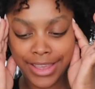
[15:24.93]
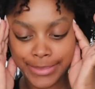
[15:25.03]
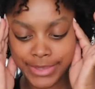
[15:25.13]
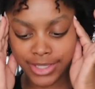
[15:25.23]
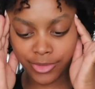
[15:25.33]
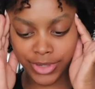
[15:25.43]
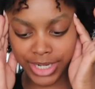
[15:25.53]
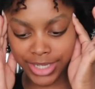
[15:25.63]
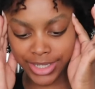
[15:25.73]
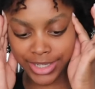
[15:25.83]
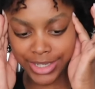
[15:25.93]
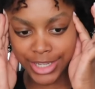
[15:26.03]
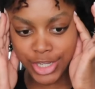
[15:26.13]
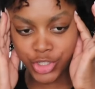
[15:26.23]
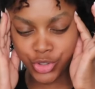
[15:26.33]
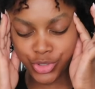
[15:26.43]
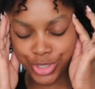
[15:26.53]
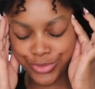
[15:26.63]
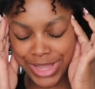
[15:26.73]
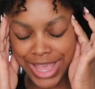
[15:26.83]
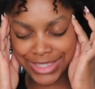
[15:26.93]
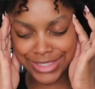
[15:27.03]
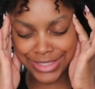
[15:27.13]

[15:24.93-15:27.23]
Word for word: I'm so ready to just relax and